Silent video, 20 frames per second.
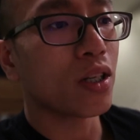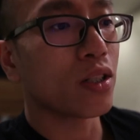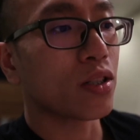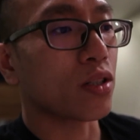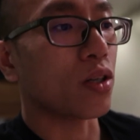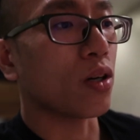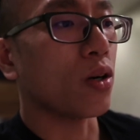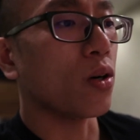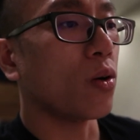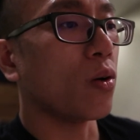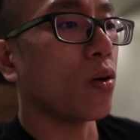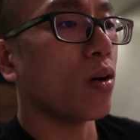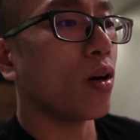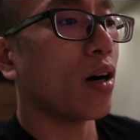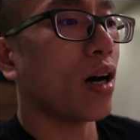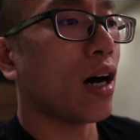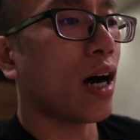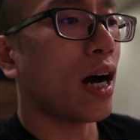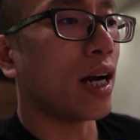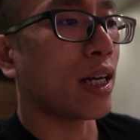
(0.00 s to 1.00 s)
so
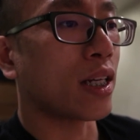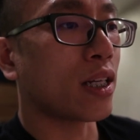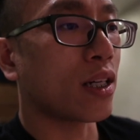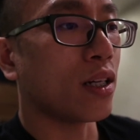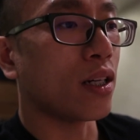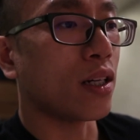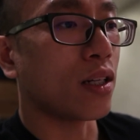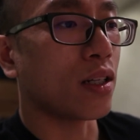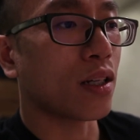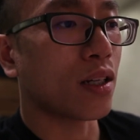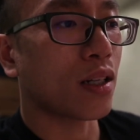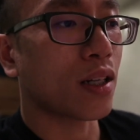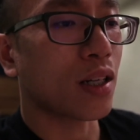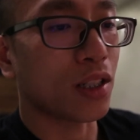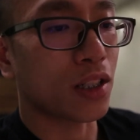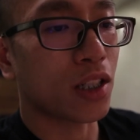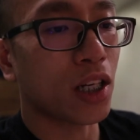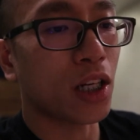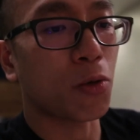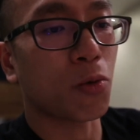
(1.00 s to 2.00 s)
I could
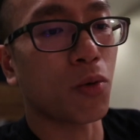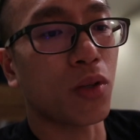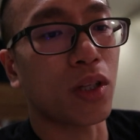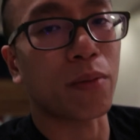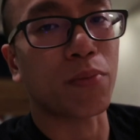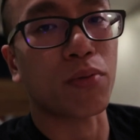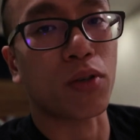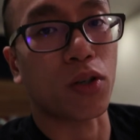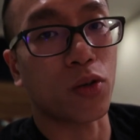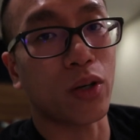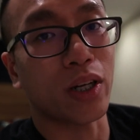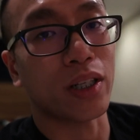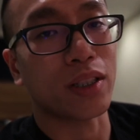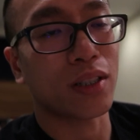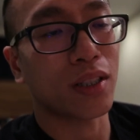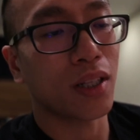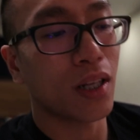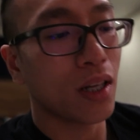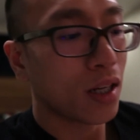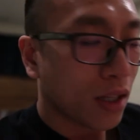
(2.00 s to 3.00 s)
continually
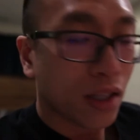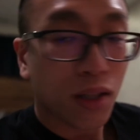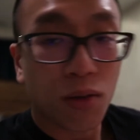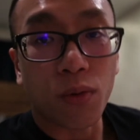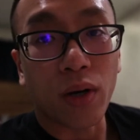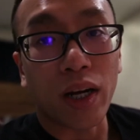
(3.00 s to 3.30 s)
progress. Either